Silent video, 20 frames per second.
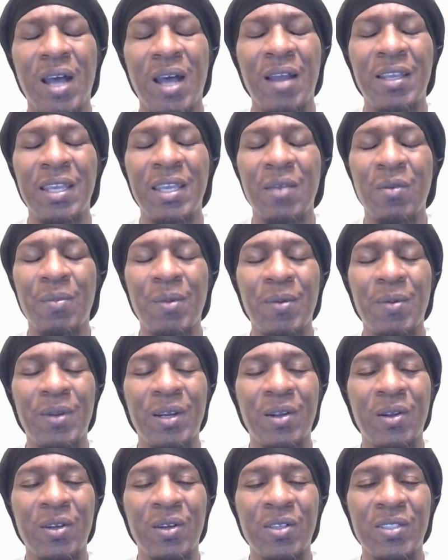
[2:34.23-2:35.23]
I can't remember
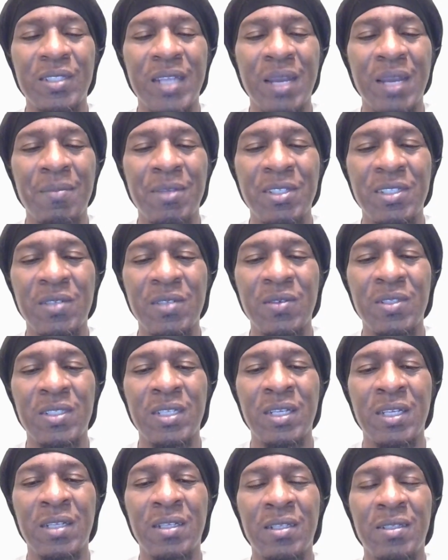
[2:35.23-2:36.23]
the girl's name, but she was
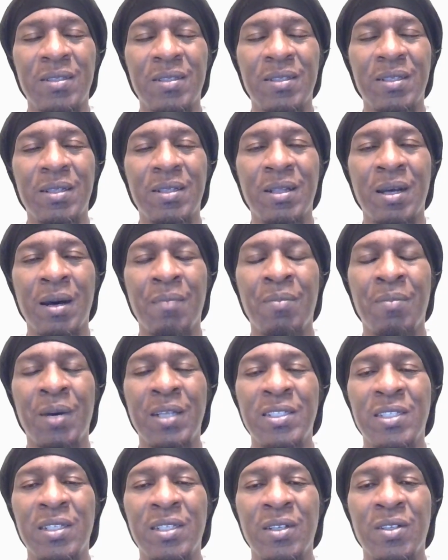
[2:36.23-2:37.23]
in a
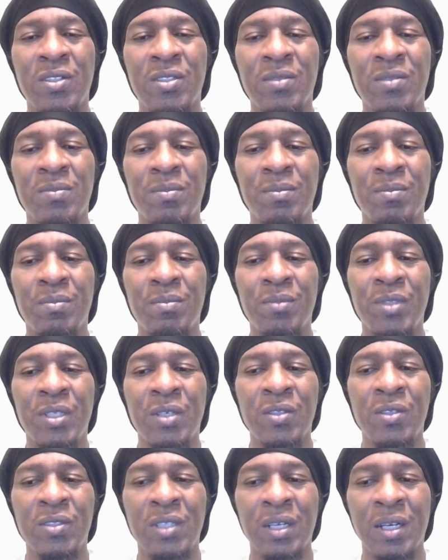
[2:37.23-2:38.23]
bunch of those
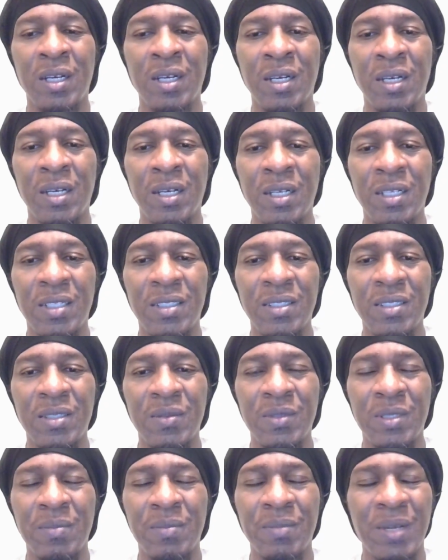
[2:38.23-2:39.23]
she
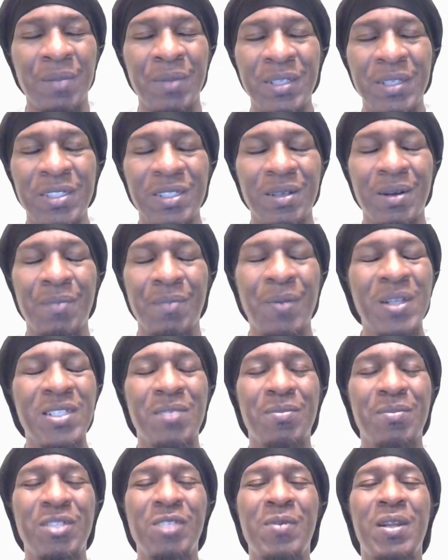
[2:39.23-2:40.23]
was in
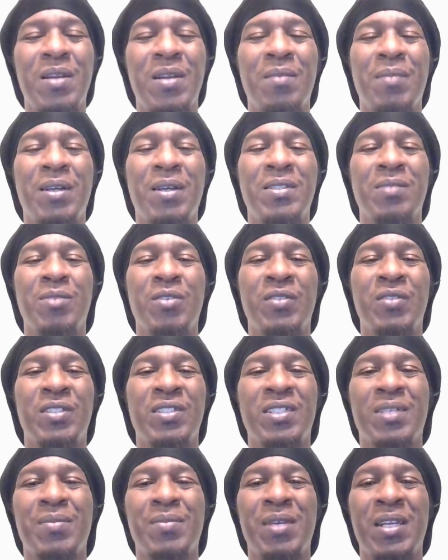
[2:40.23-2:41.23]
she's been in a bunch of movies.
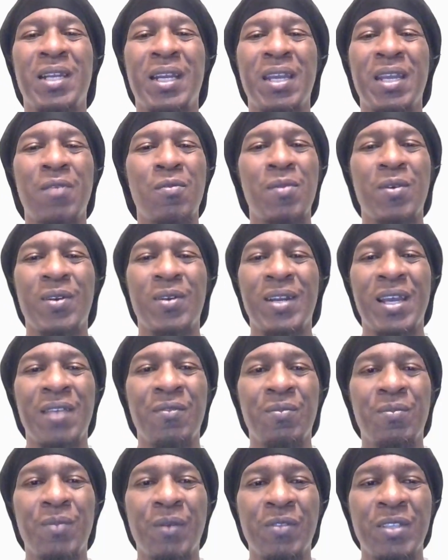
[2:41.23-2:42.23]
She's a comedian. I can't remember her
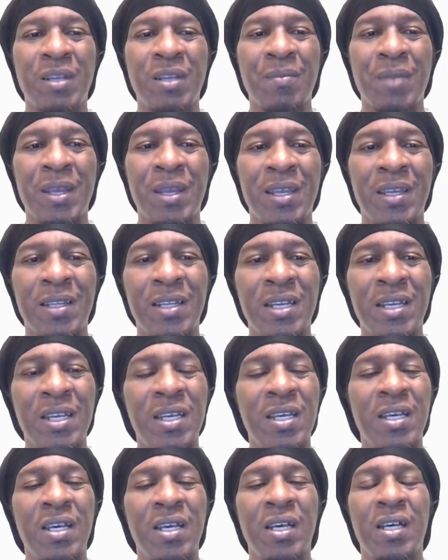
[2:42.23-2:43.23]
name off the top of my head.
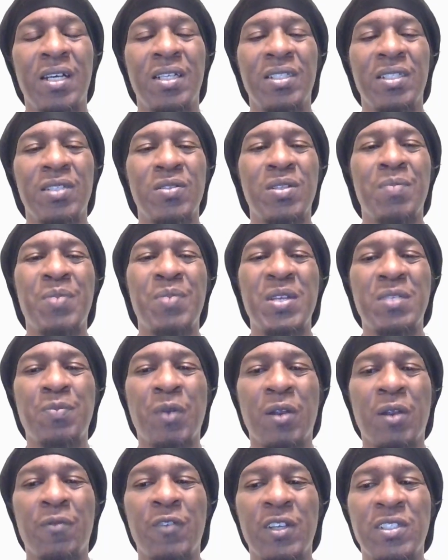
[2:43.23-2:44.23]
She was in Pitch
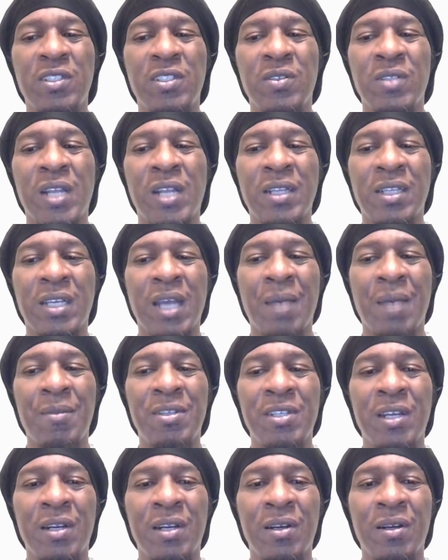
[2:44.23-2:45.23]
Perfect. She was like the
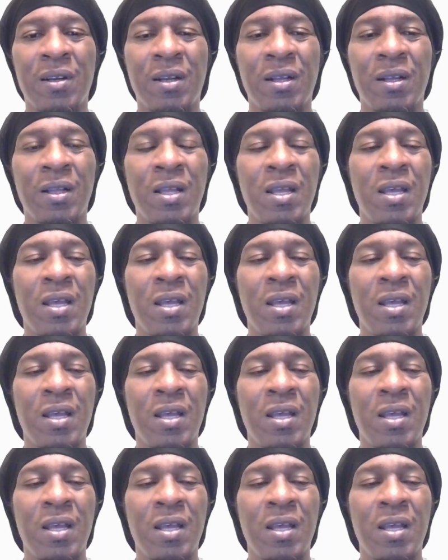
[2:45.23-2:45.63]
commentator.